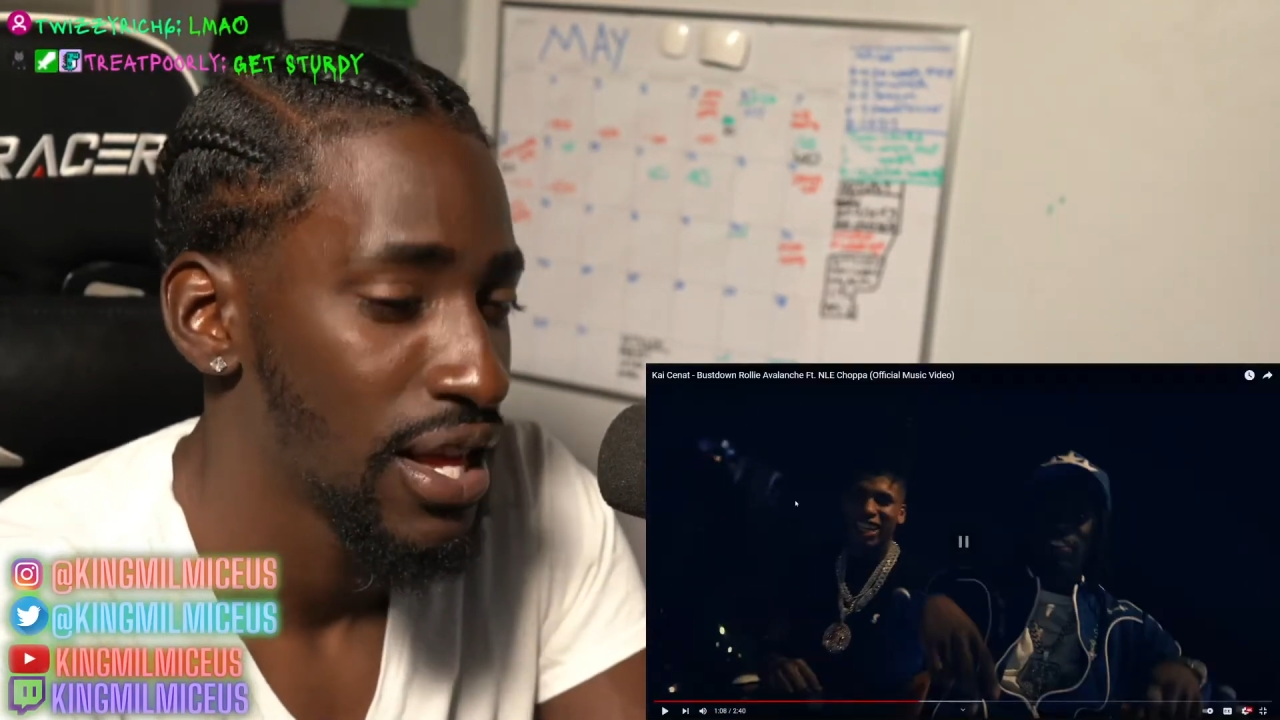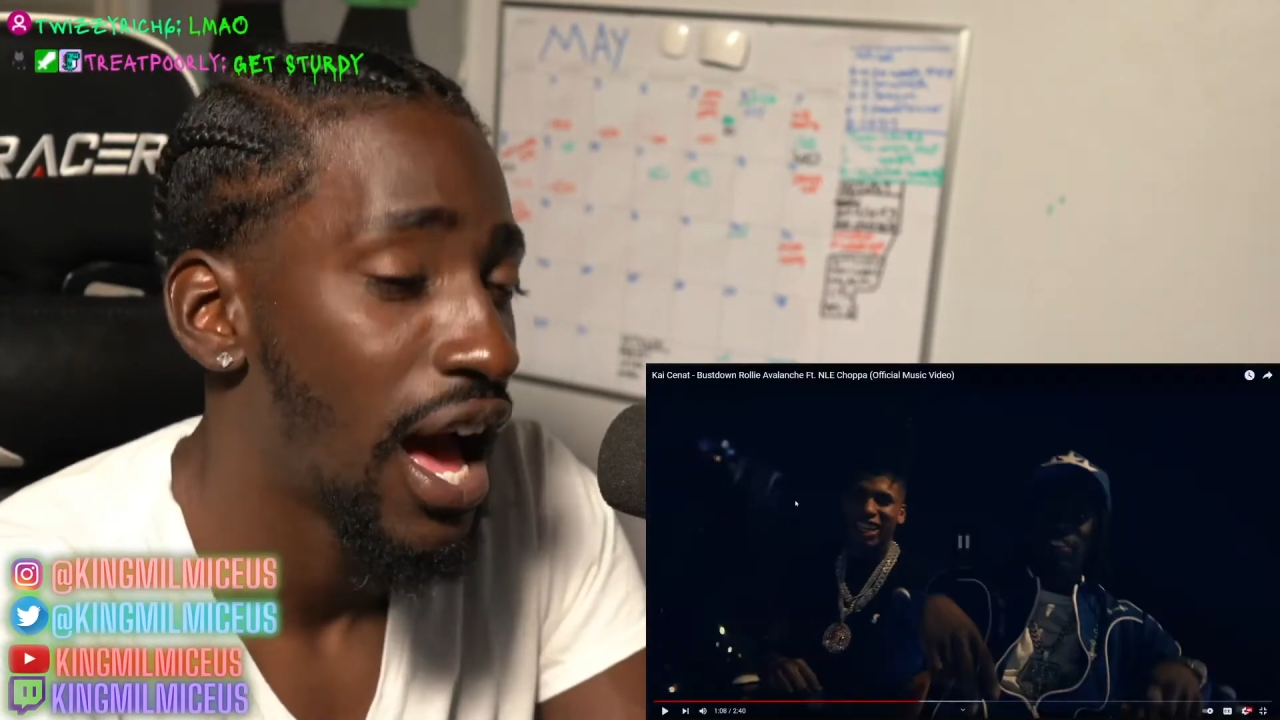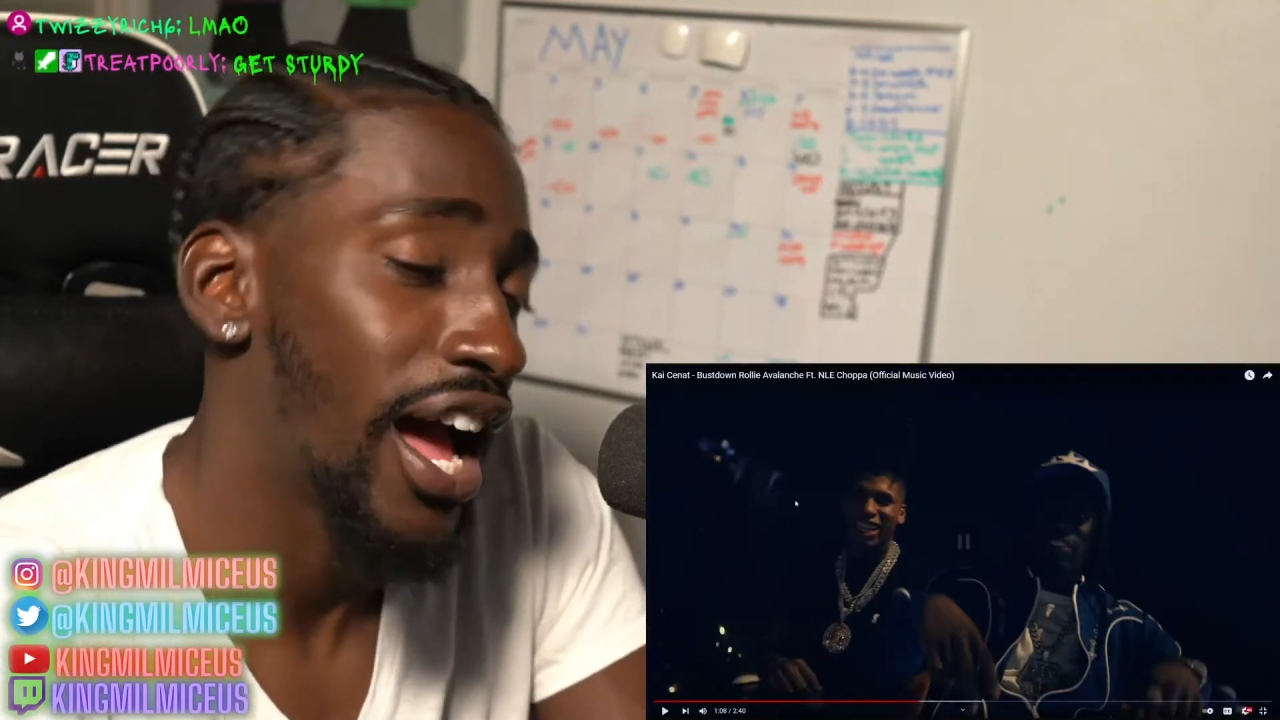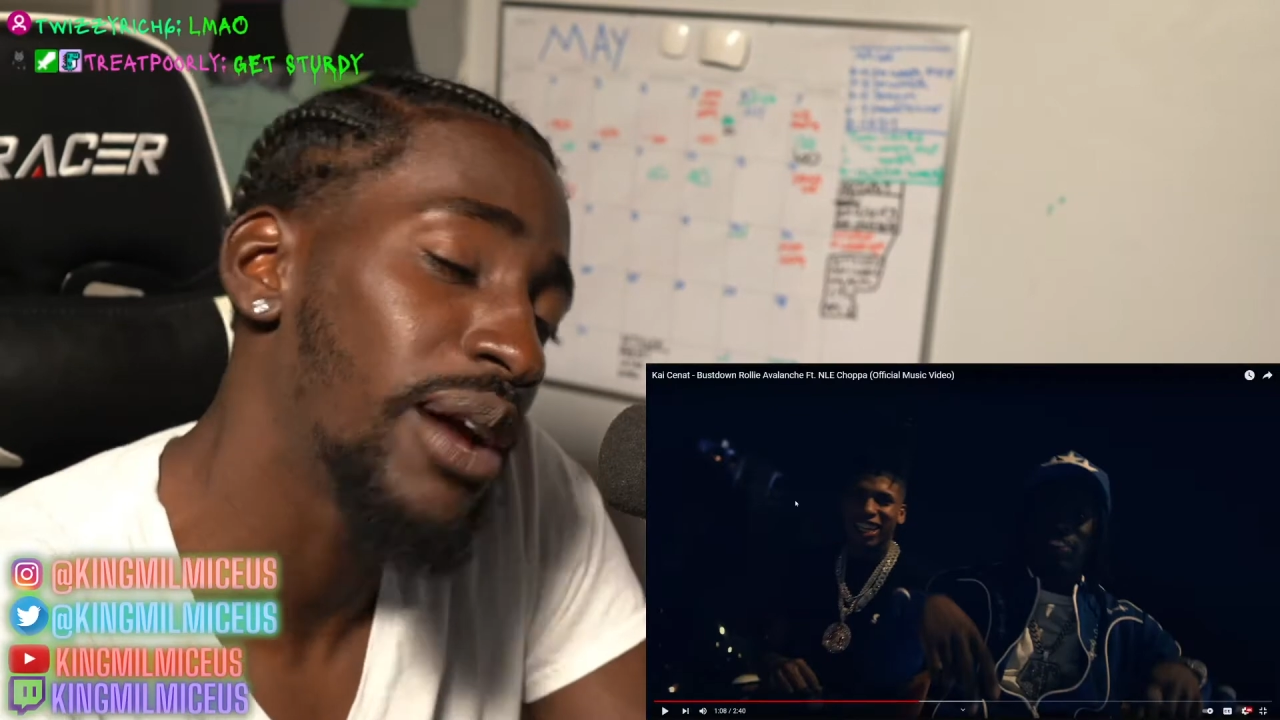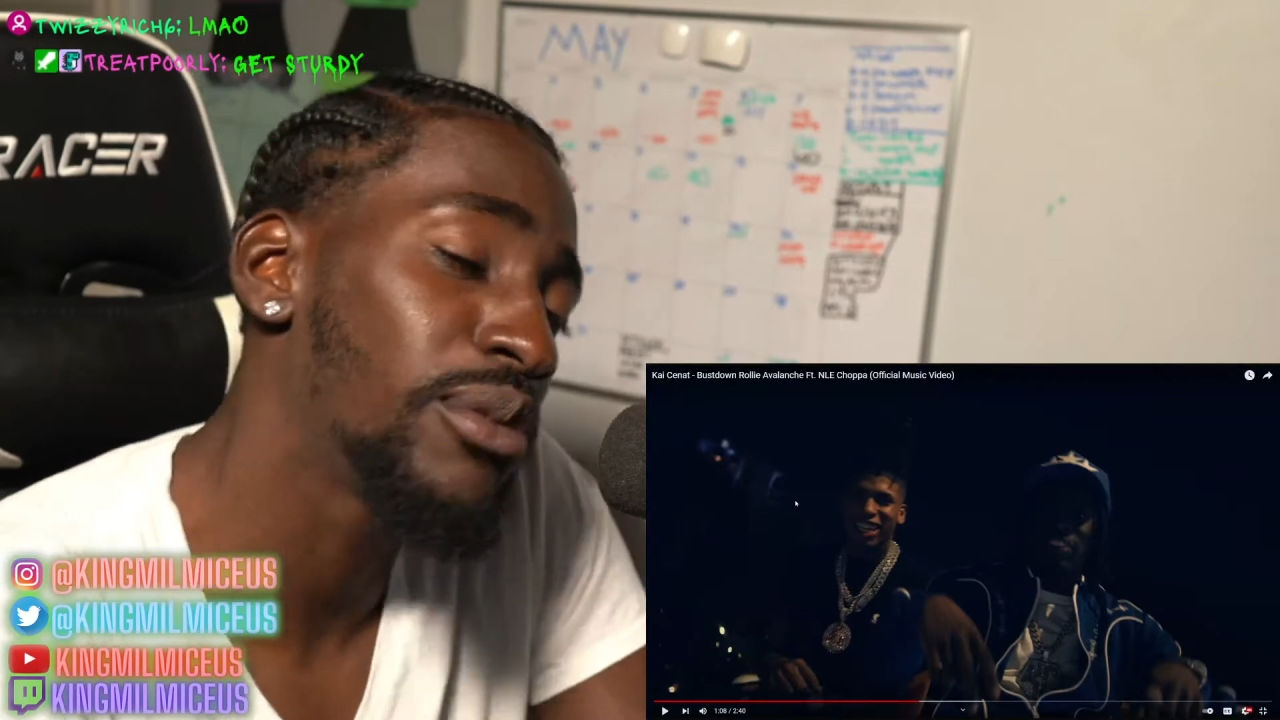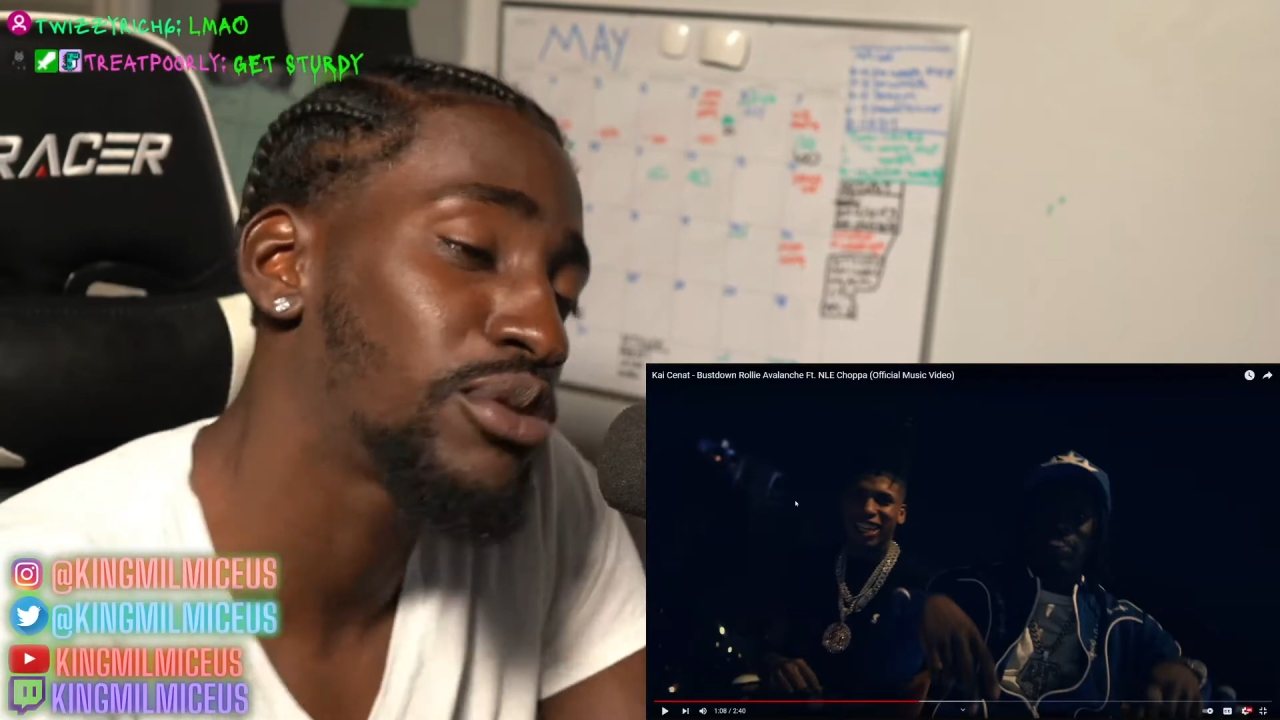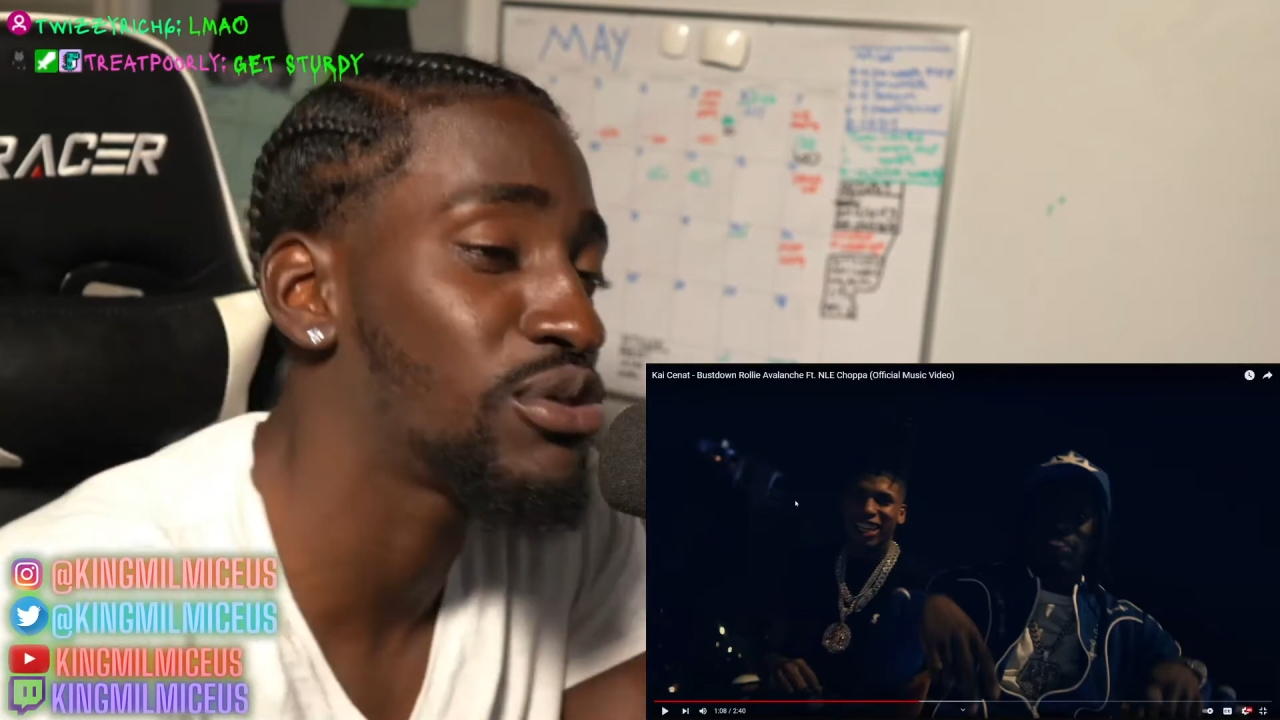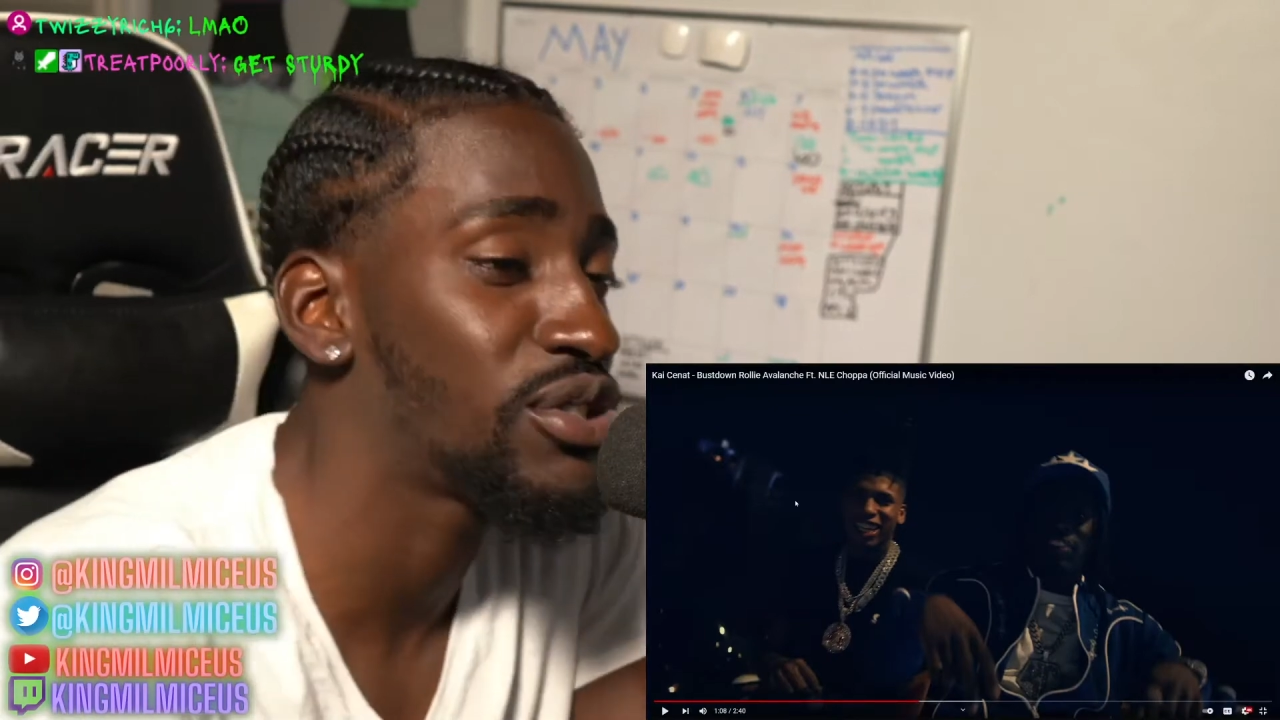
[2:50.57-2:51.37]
I hear what you're